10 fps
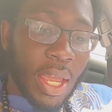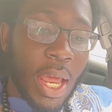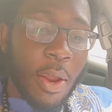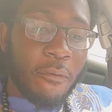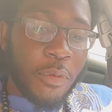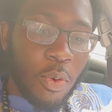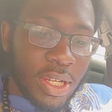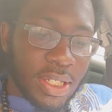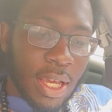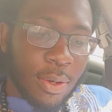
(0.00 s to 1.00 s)
And the
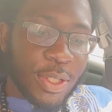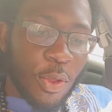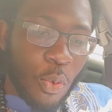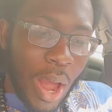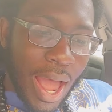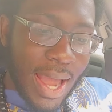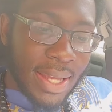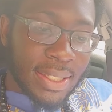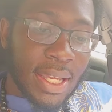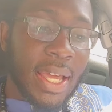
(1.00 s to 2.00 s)
foolish said unto the
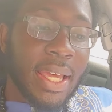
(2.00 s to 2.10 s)
wise,